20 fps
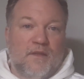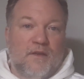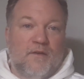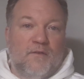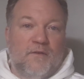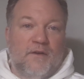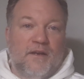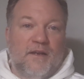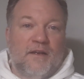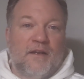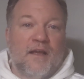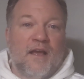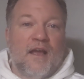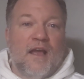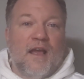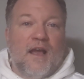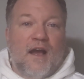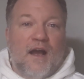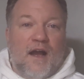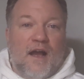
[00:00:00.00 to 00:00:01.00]
All right.
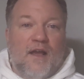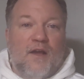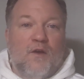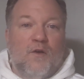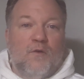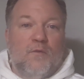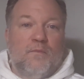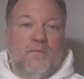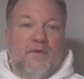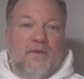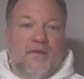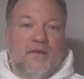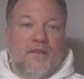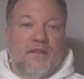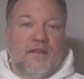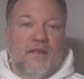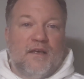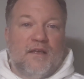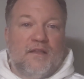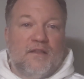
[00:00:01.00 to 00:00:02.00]
I hope
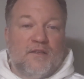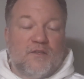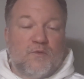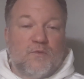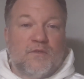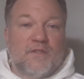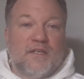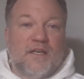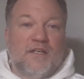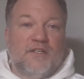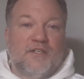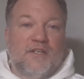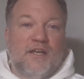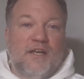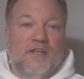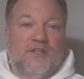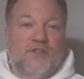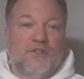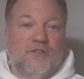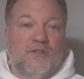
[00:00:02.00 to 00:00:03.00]
that this was
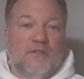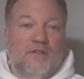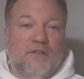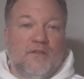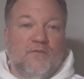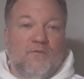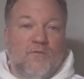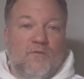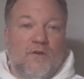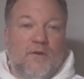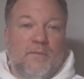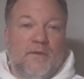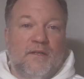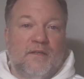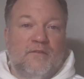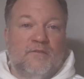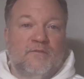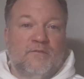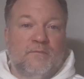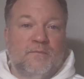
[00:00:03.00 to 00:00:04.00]
educational,
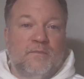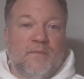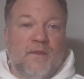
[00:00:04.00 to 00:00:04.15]
informative.